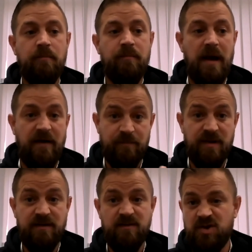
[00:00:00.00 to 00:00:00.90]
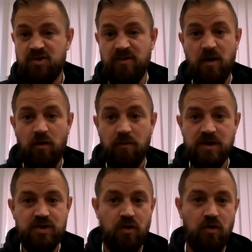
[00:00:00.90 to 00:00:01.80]
having been street
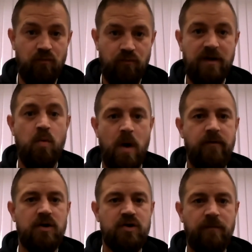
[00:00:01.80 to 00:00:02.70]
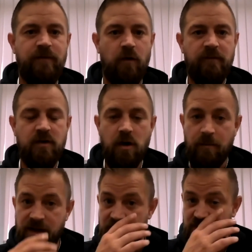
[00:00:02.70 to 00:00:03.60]
homeless or requiring some form of
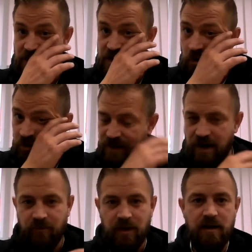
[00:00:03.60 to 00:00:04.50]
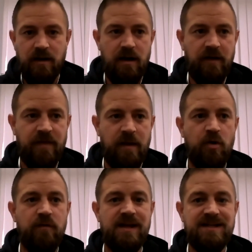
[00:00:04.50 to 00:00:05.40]
accommodation. And ordinarily, if they're
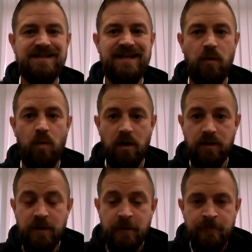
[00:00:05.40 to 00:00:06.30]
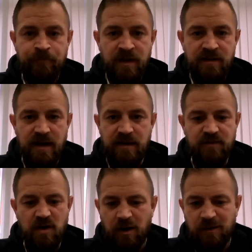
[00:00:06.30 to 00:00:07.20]
moving into tier 1, then
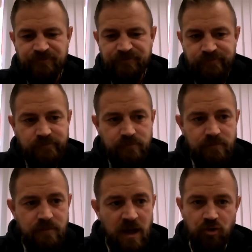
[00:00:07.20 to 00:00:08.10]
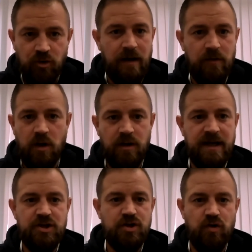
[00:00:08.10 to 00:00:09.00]
they've got drug and alcohol
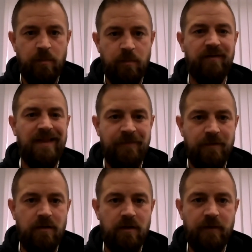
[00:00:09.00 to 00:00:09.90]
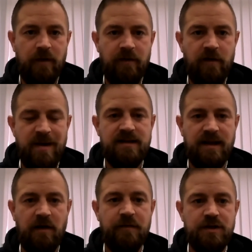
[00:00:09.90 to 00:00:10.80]
addictions or a plethora of mental
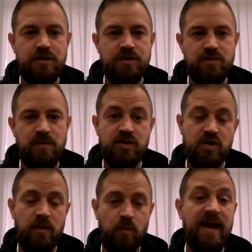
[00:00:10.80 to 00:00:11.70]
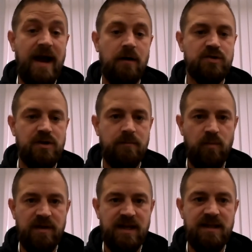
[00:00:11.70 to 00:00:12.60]
health issues as well. So we house
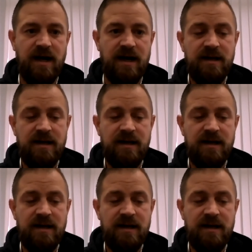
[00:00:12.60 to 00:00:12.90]
them within that.